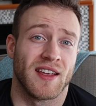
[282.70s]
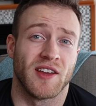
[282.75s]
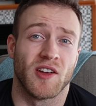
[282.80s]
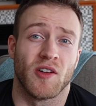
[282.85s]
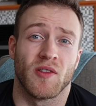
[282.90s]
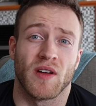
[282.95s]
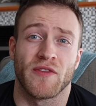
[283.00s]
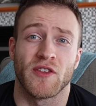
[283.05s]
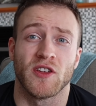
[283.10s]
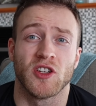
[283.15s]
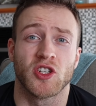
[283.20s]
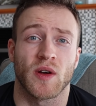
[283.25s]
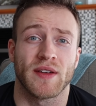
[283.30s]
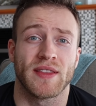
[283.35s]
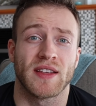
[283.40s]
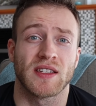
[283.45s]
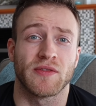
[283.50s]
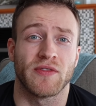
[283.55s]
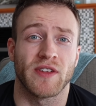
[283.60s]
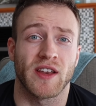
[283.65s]
You know, if you
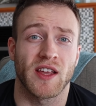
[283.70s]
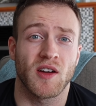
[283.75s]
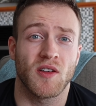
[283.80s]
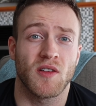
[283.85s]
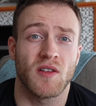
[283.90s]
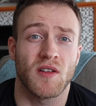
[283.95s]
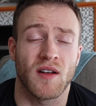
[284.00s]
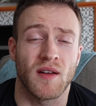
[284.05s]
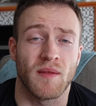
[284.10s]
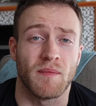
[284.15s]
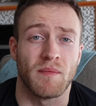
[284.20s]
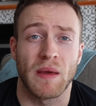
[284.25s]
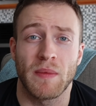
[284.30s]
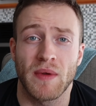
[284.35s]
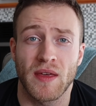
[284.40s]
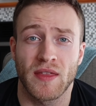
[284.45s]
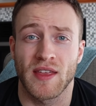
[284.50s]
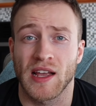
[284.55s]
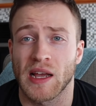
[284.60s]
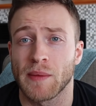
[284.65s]
enjoyed this video,
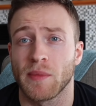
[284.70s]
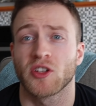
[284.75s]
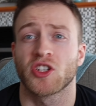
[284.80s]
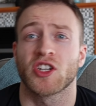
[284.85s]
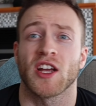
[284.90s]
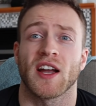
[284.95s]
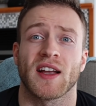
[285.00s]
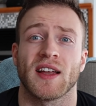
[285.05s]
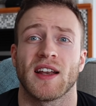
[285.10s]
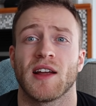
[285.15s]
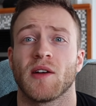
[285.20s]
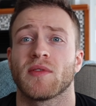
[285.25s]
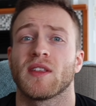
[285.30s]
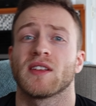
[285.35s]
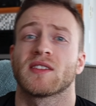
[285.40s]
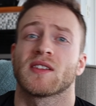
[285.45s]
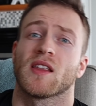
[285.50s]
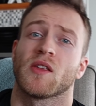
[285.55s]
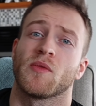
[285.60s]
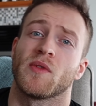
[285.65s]
maybe think about checking out
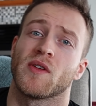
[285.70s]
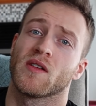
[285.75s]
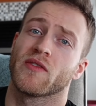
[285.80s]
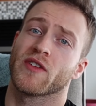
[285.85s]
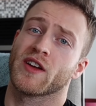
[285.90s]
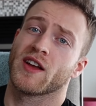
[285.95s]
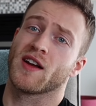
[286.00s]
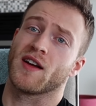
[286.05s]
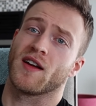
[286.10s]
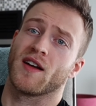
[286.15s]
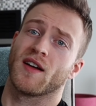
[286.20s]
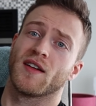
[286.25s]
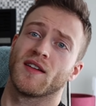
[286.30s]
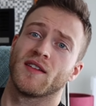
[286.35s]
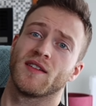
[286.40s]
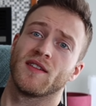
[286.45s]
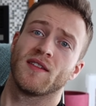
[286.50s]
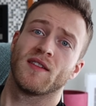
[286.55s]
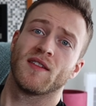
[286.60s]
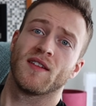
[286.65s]
this other one over here.
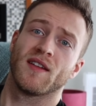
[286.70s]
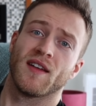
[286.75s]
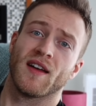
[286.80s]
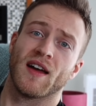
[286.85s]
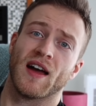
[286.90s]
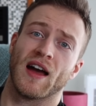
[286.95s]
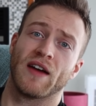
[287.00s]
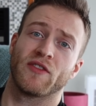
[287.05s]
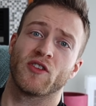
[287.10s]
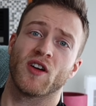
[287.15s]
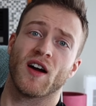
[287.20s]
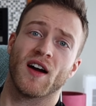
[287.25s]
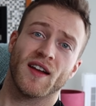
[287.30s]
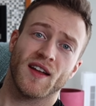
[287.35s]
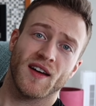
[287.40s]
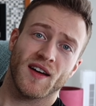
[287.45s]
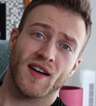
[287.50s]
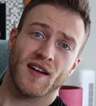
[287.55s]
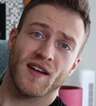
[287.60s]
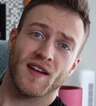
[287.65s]
I've got
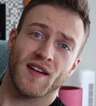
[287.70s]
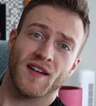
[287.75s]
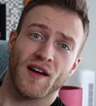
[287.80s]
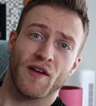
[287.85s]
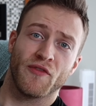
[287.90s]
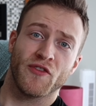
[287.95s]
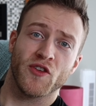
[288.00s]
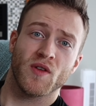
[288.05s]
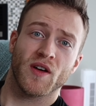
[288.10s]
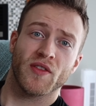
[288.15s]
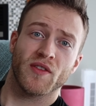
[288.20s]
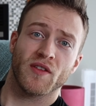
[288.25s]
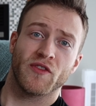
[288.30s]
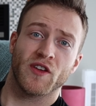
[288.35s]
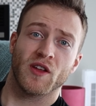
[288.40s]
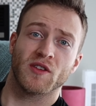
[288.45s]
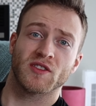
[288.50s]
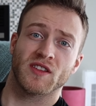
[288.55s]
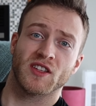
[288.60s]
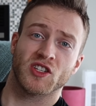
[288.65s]
a few other
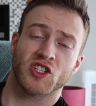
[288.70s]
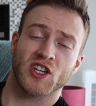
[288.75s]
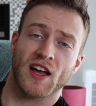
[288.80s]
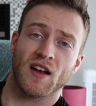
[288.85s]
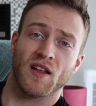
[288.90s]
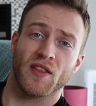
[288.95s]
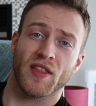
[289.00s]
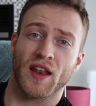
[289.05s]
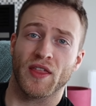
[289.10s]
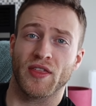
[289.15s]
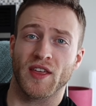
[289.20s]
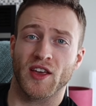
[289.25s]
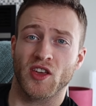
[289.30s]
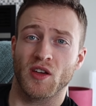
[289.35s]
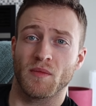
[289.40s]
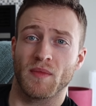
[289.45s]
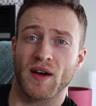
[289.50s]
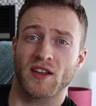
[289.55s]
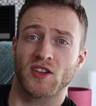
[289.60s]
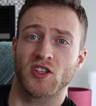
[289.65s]
videos on the channel that I think
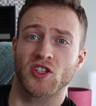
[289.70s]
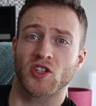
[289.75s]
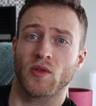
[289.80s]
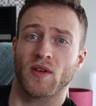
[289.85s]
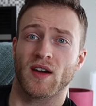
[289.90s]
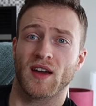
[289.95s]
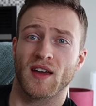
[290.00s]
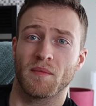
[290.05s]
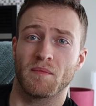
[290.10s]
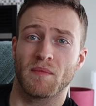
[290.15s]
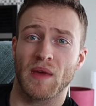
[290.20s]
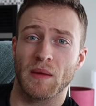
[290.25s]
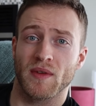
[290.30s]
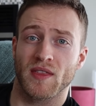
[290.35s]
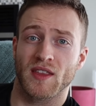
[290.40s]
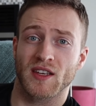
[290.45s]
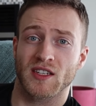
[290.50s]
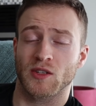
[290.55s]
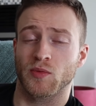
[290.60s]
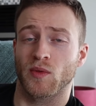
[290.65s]
you might enjoy, maybe
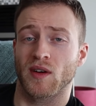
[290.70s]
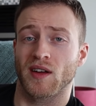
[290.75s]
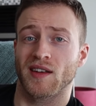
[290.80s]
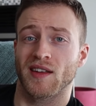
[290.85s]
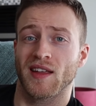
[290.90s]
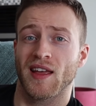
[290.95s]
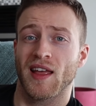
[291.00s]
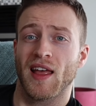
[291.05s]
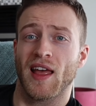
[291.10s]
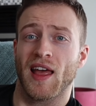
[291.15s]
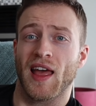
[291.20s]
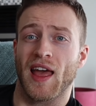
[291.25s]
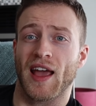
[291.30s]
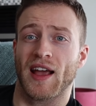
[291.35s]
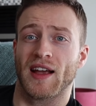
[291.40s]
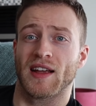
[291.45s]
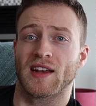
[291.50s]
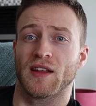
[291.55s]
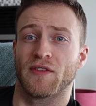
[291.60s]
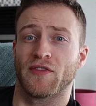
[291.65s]
this one.
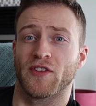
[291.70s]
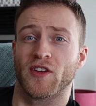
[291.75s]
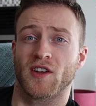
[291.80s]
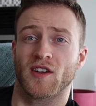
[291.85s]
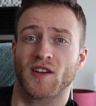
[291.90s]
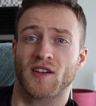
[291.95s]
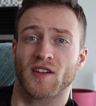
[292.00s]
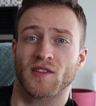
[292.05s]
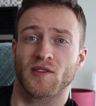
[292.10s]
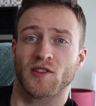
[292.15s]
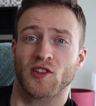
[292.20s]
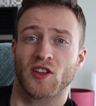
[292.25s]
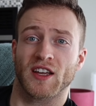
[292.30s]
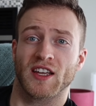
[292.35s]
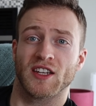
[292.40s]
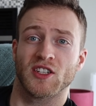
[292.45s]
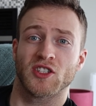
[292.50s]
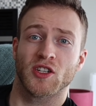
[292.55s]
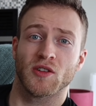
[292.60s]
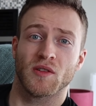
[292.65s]
And if you're
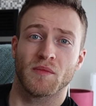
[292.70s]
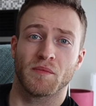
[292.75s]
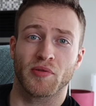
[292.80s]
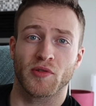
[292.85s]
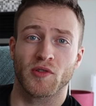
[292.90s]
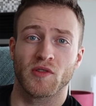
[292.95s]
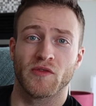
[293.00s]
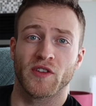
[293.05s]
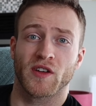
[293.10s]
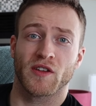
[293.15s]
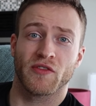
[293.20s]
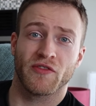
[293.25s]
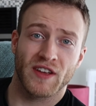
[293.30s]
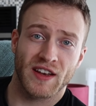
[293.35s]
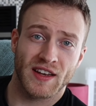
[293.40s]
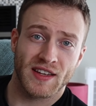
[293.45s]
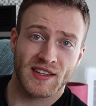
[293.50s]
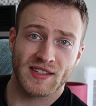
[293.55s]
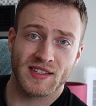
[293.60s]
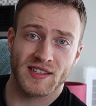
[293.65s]
looking to improve your
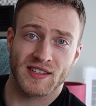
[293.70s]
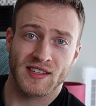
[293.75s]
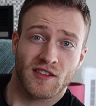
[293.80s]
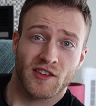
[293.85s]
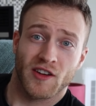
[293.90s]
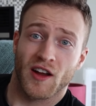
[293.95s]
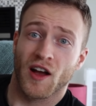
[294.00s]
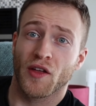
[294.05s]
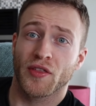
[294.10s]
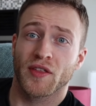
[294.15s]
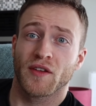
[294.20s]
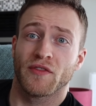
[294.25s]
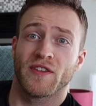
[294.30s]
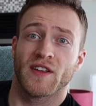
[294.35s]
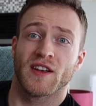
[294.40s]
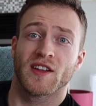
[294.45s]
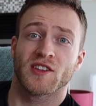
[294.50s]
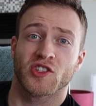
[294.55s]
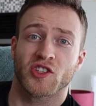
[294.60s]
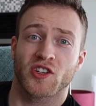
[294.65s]
fitness or your health and
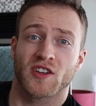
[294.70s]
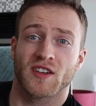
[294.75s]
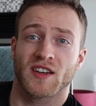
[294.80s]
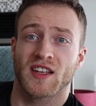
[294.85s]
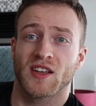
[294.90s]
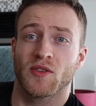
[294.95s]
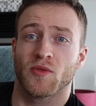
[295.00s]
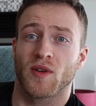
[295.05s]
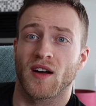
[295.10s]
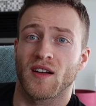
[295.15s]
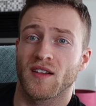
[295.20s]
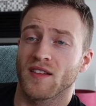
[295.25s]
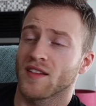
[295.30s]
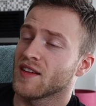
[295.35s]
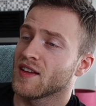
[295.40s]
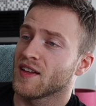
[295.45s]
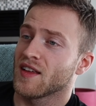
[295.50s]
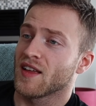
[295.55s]
fitness journey, well,